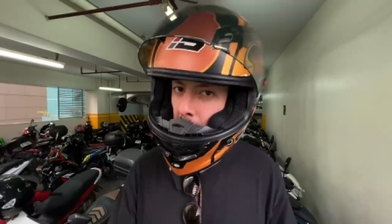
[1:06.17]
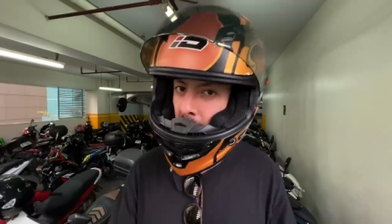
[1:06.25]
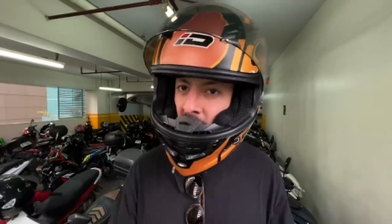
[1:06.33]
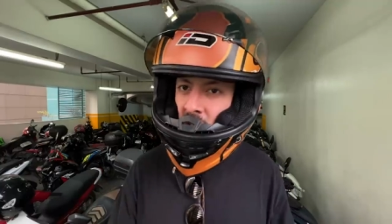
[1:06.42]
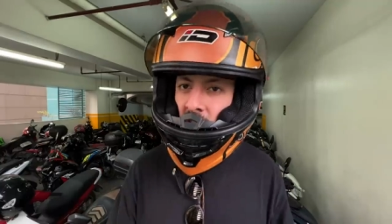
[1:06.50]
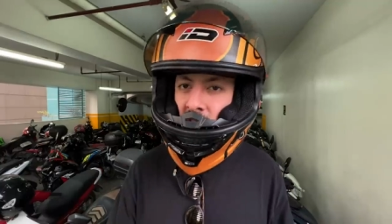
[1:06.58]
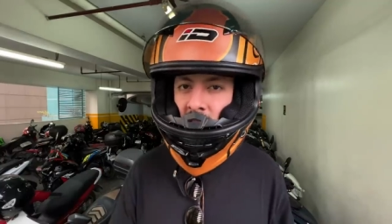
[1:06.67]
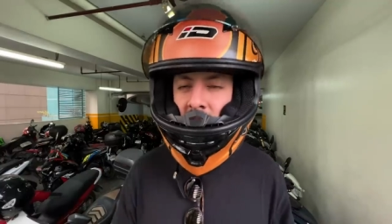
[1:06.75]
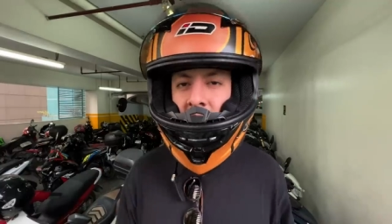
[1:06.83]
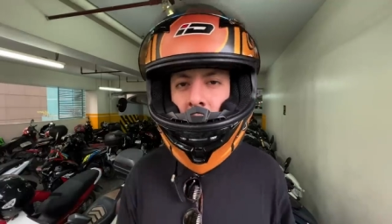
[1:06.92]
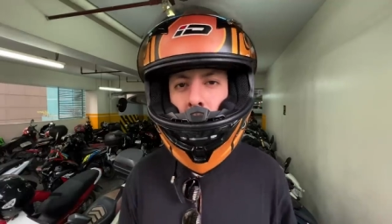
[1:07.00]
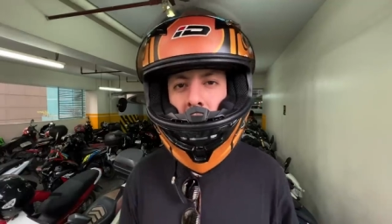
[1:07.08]
BGC,
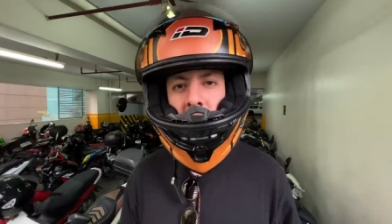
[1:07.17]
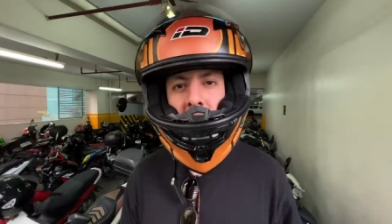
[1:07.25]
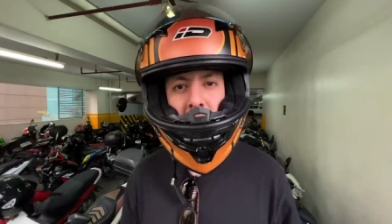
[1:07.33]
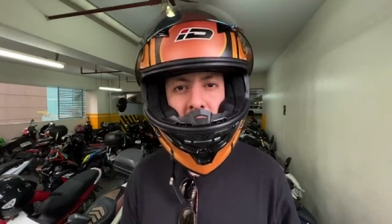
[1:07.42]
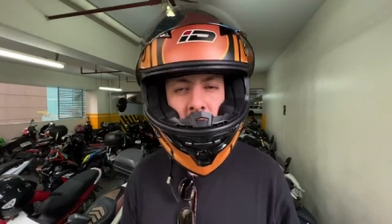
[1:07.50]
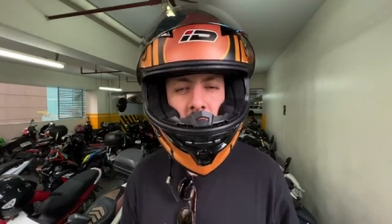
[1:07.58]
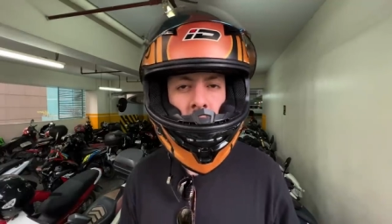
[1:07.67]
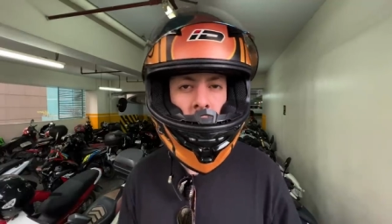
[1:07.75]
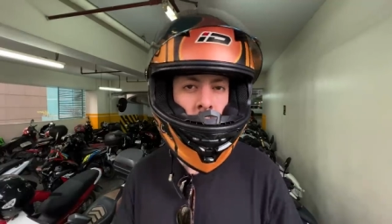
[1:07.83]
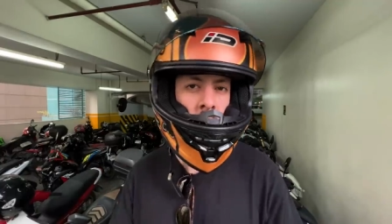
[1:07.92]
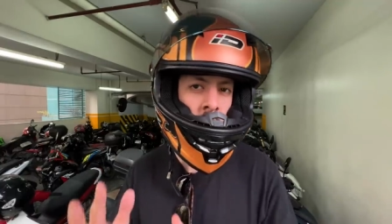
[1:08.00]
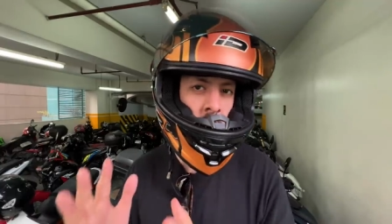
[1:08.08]
we're gonna have to go
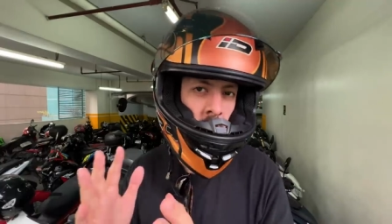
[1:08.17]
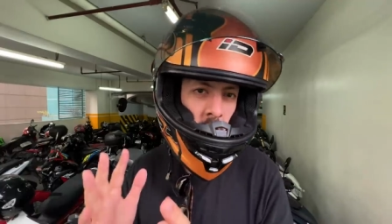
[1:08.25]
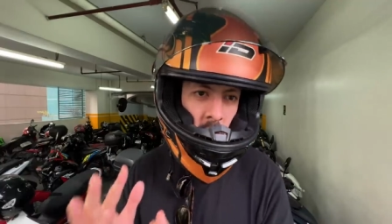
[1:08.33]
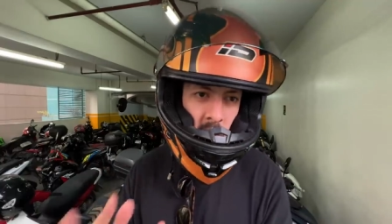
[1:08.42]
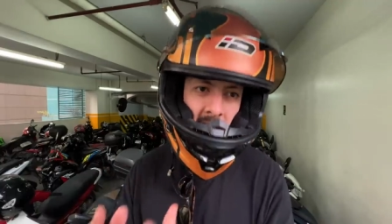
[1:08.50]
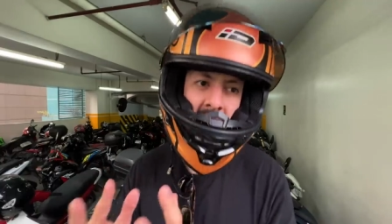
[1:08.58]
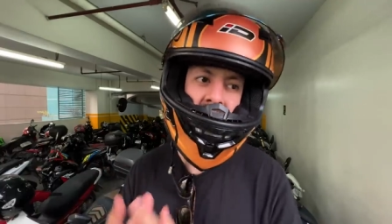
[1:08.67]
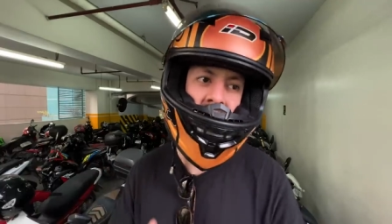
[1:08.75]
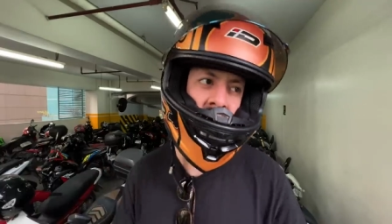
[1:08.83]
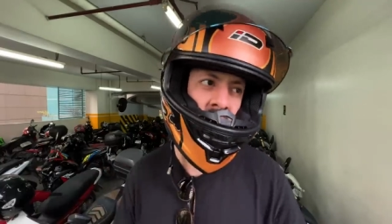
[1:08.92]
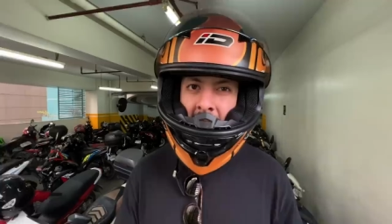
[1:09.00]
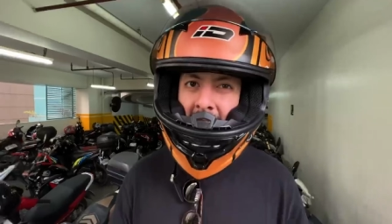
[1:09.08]
along
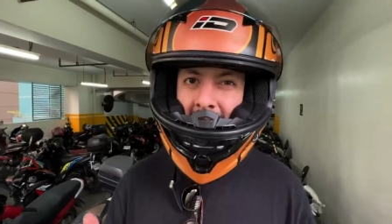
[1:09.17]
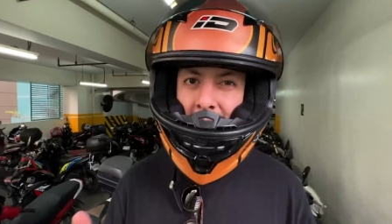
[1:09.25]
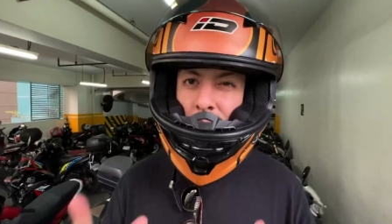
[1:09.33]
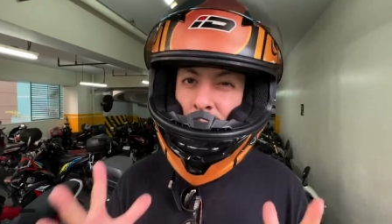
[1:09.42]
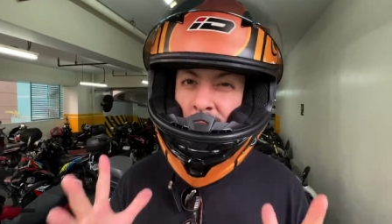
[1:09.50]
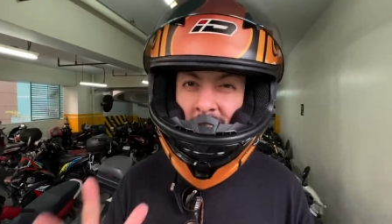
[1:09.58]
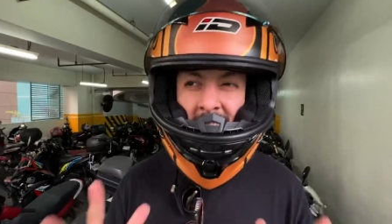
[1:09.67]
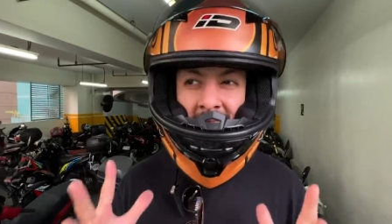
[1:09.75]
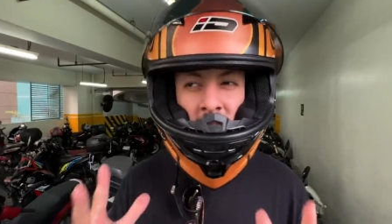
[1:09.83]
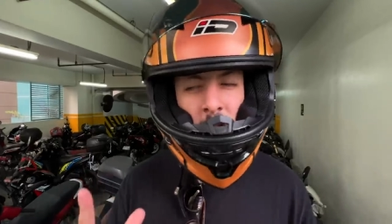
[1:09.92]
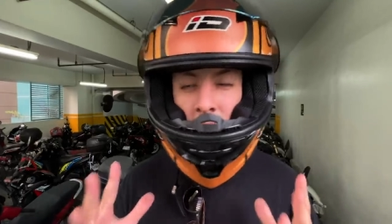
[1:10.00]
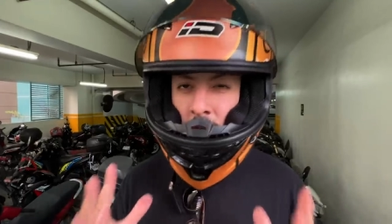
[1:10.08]
EDSA, and I'm really
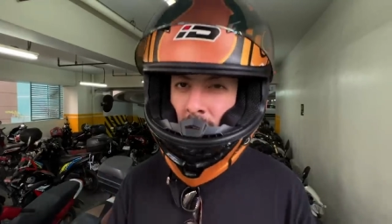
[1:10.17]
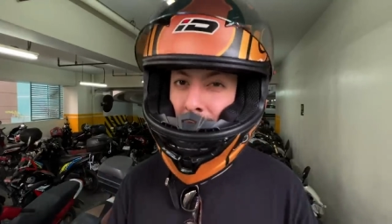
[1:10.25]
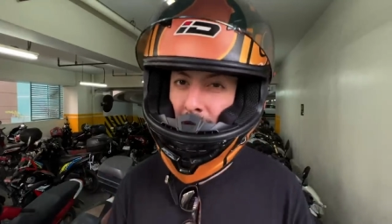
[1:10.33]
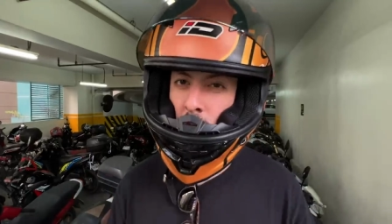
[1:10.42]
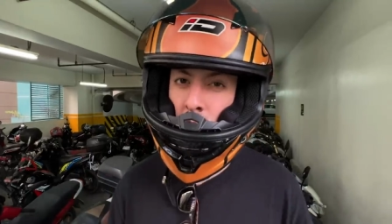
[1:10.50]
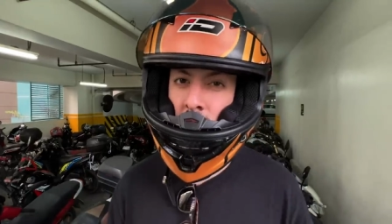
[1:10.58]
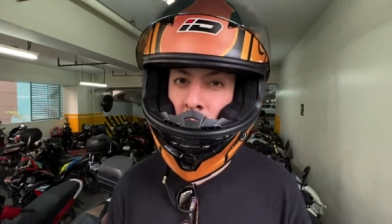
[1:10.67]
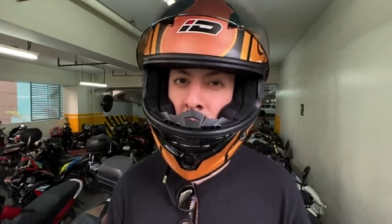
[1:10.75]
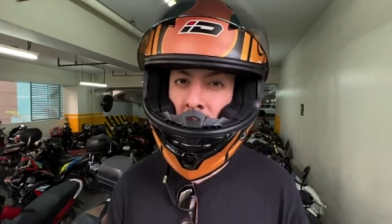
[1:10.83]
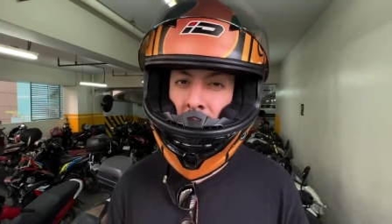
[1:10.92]
not looking forward to it.